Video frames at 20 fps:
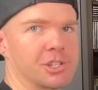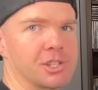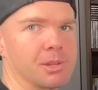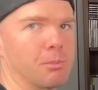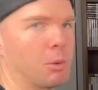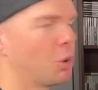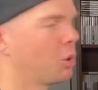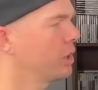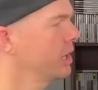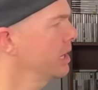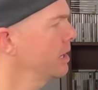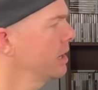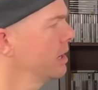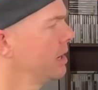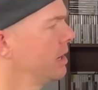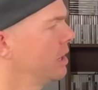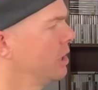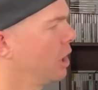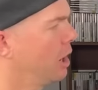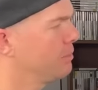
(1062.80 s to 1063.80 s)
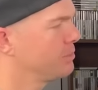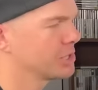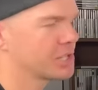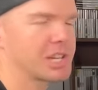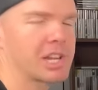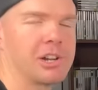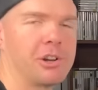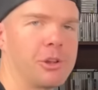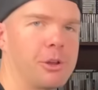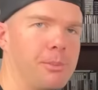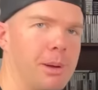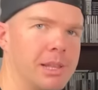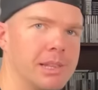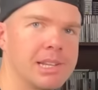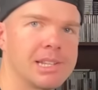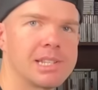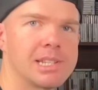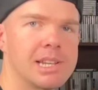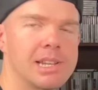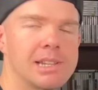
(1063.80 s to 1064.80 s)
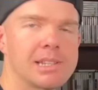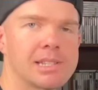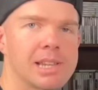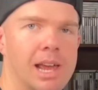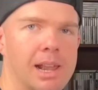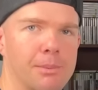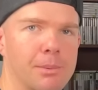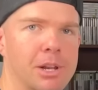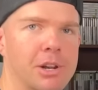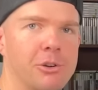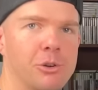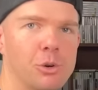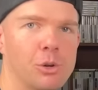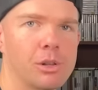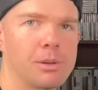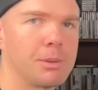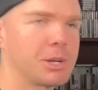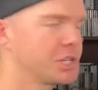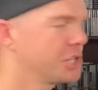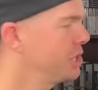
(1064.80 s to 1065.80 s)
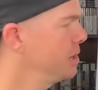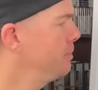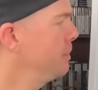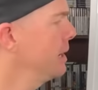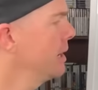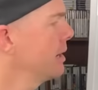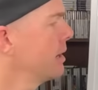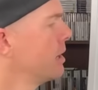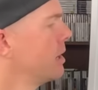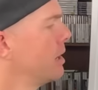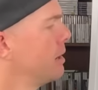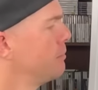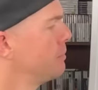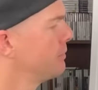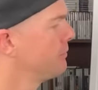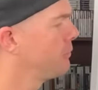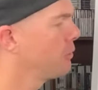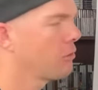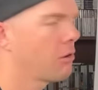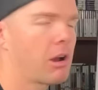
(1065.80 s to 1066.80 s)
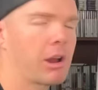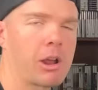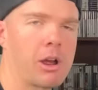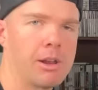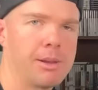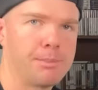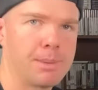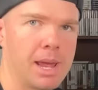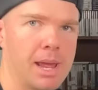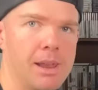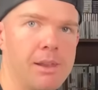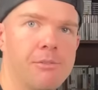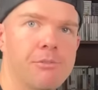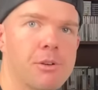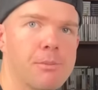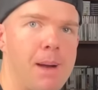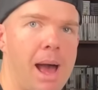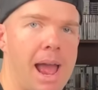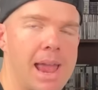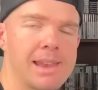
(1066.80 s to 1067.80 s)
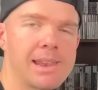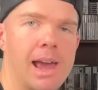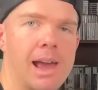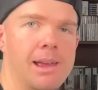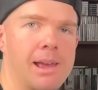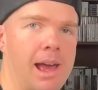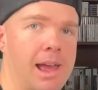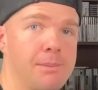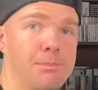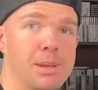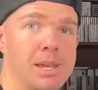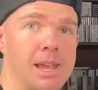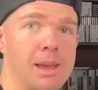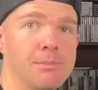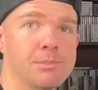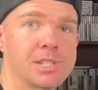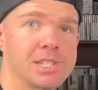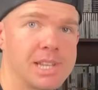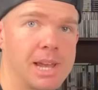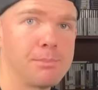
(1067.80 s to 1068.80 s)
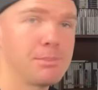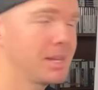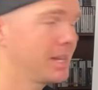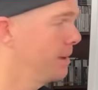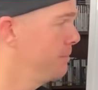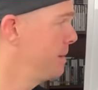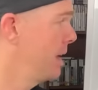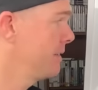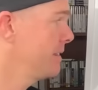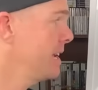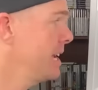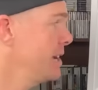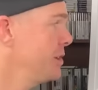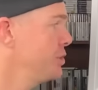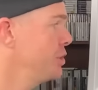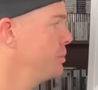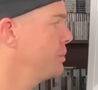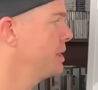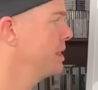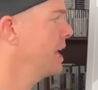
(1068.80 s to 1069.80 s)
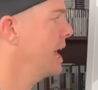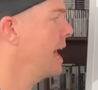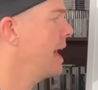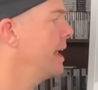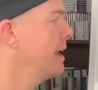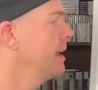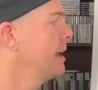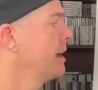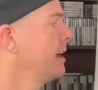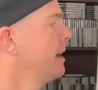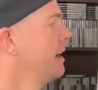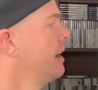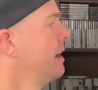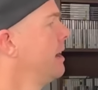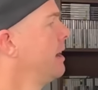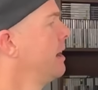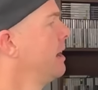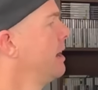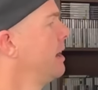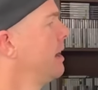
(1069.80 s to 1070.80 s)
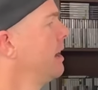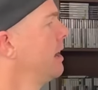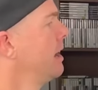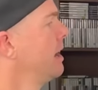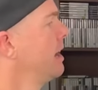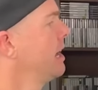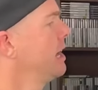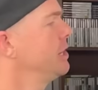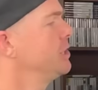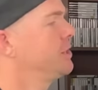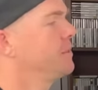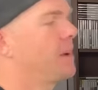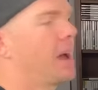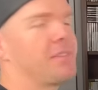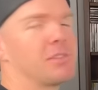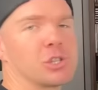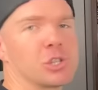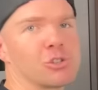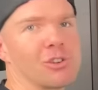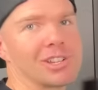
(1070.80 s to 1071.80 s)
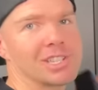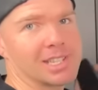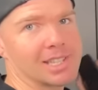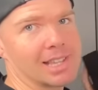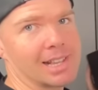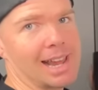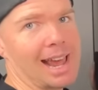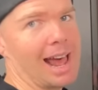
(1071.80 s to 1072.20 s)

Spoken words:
as the morning. I'm just going to do my listings and I'm going to do all of my shipping before I go to bed from 8 p.m. to 10 p.m. Now, the issue with that is you've had the stress of the